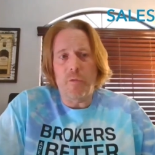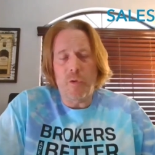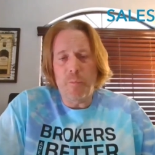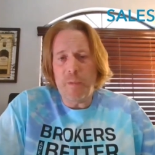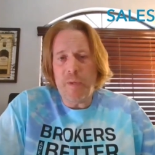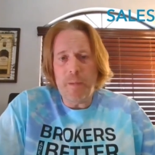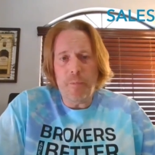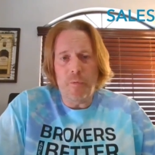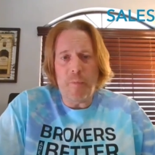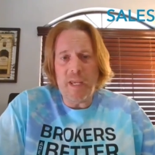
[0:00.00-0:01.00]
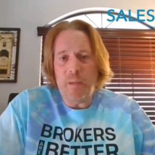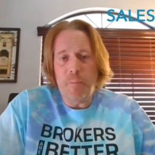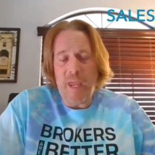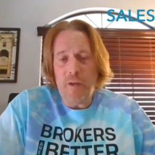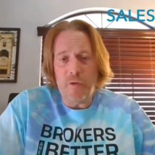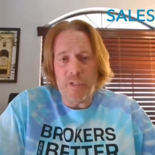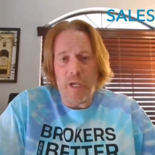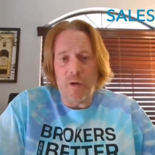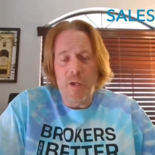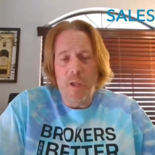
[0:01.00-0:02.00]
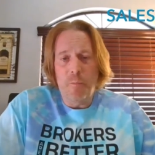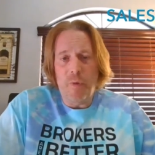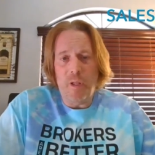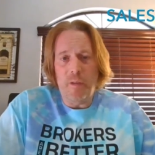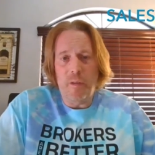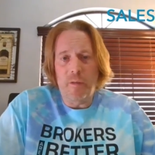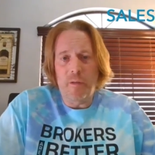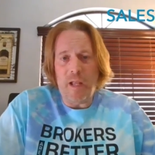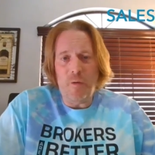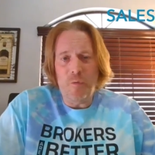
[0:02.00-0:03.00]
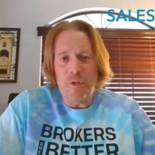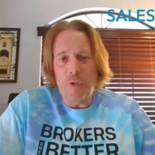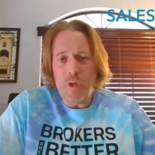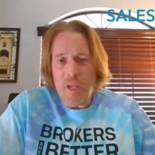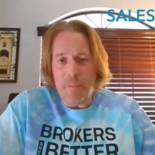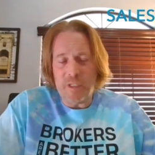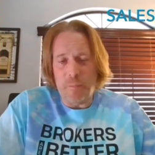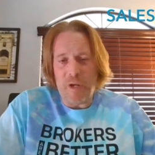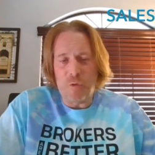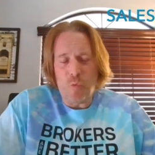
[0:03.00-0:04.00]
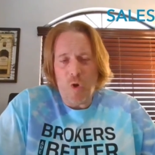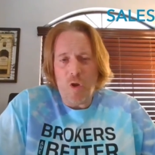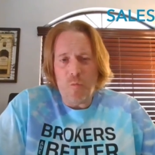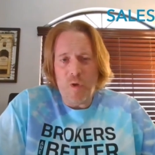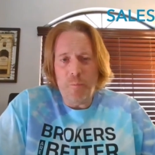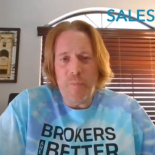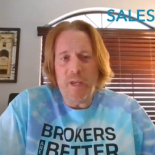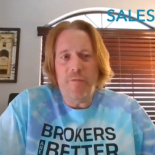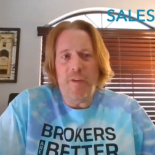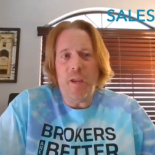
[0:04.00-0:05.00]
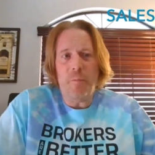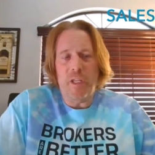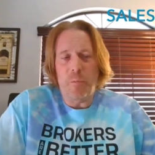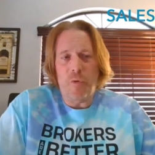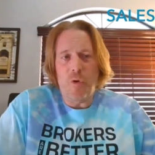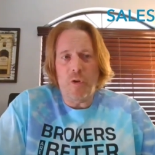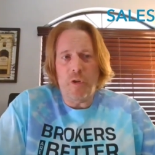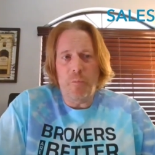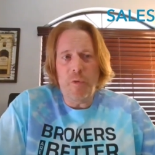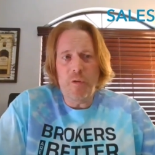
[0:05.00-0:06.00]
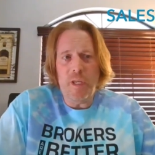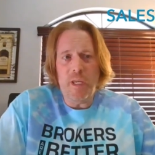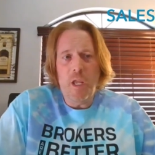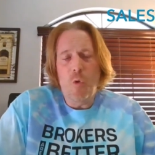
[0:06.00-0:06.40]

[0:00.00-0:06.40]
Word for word: There'll be people, my competitors there, but I don't really look at them as competitors. We're all one big family in the broker community.